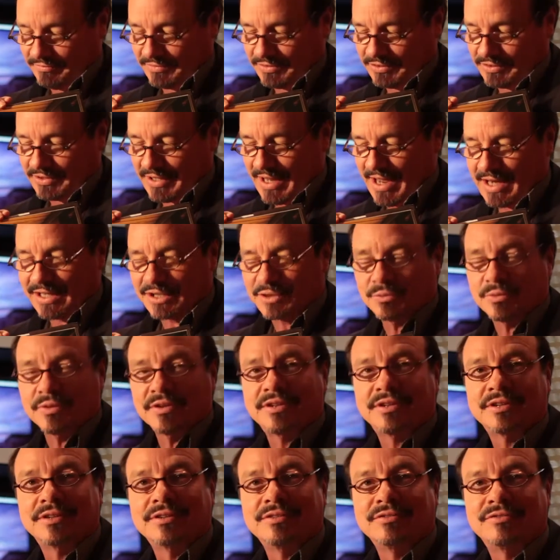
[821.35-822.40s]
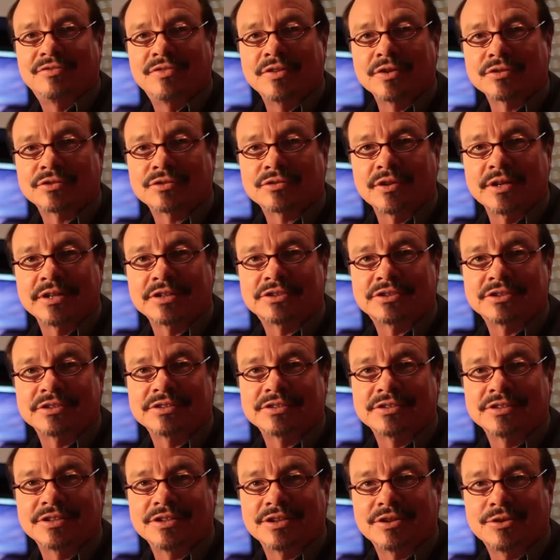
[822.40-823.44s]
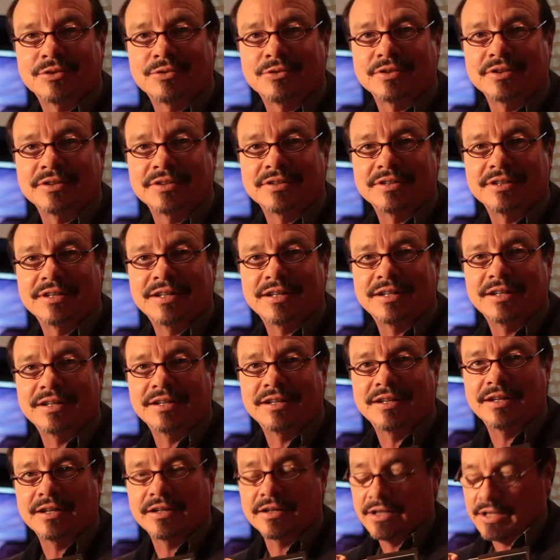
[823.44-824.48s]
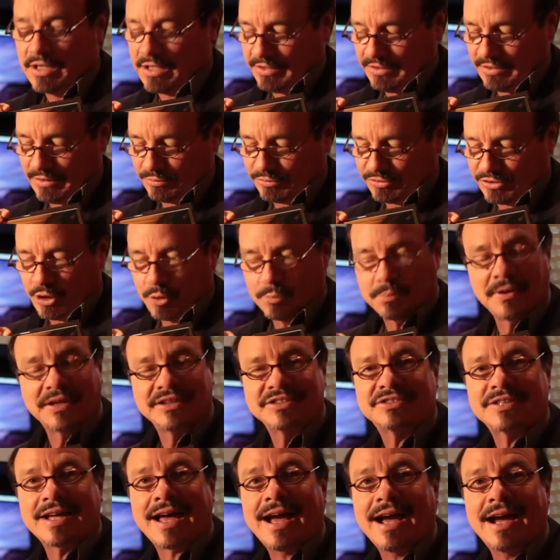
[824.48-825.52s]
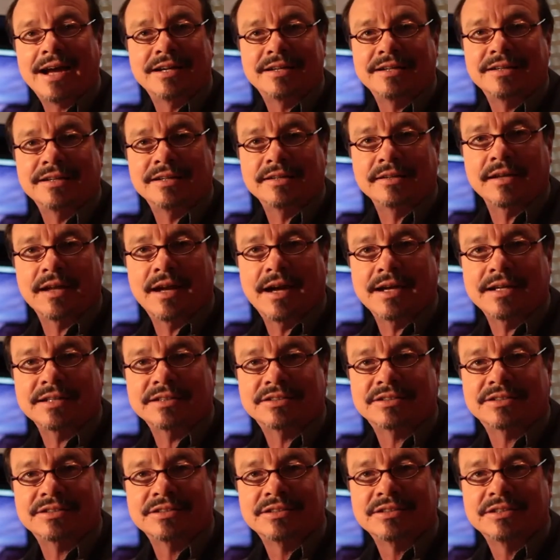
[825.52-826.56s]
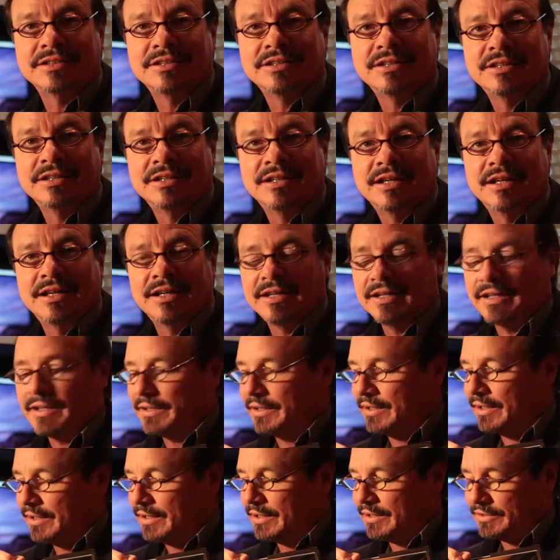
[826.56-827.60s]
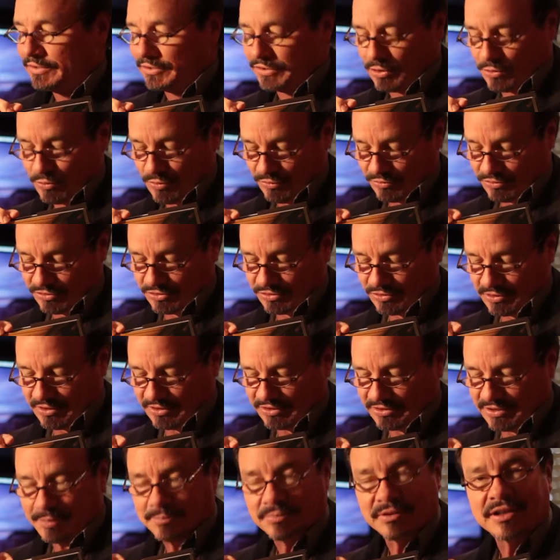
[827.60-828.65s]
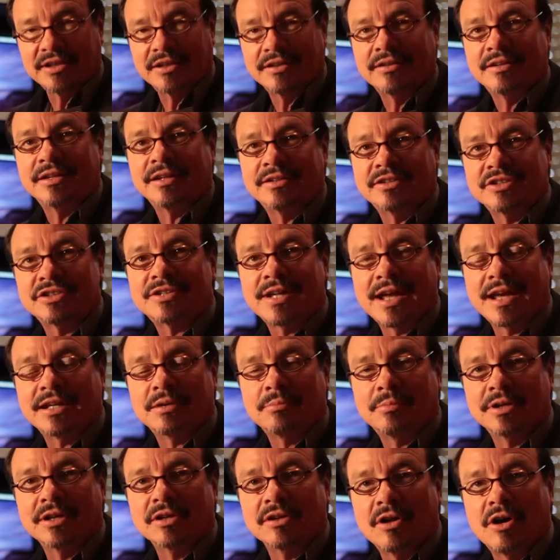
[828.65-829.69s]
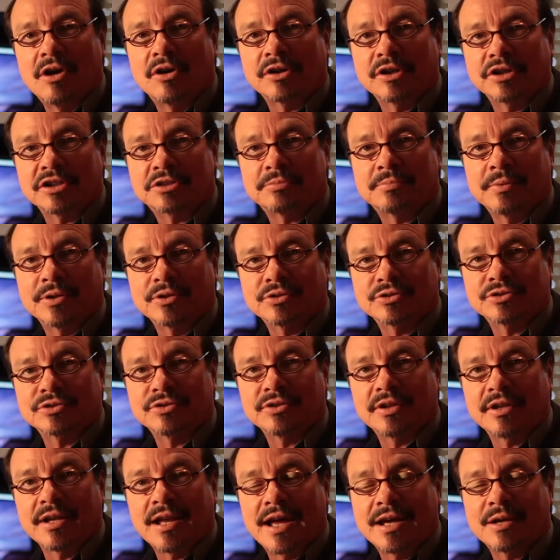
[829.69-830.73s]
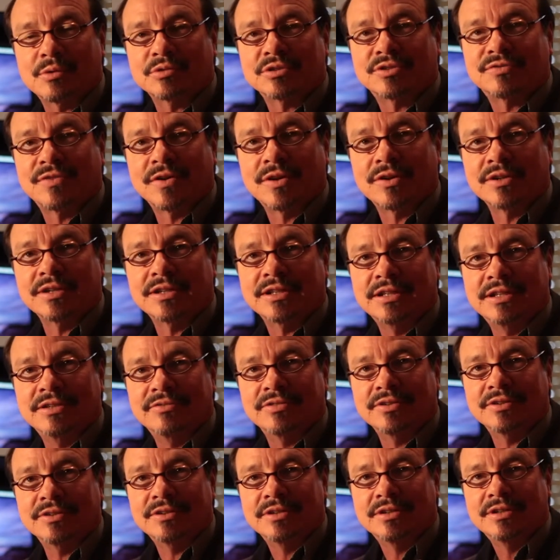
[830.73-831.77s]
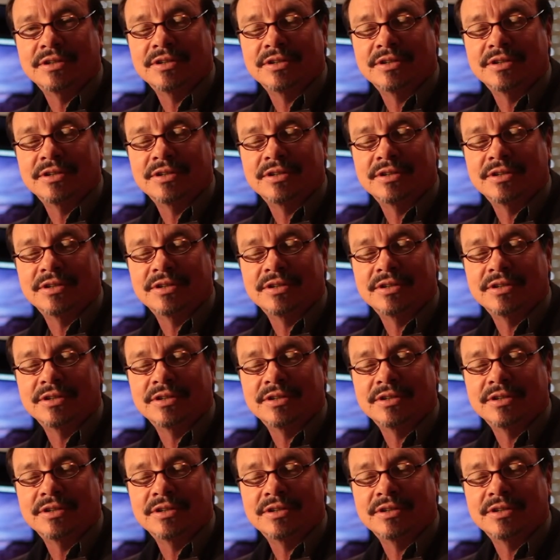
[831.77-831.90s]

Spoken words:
stacked with filtration, you know, and there was no place to hide any lights, and so it was simply, it just had to be a long exposure. The light was fairly even,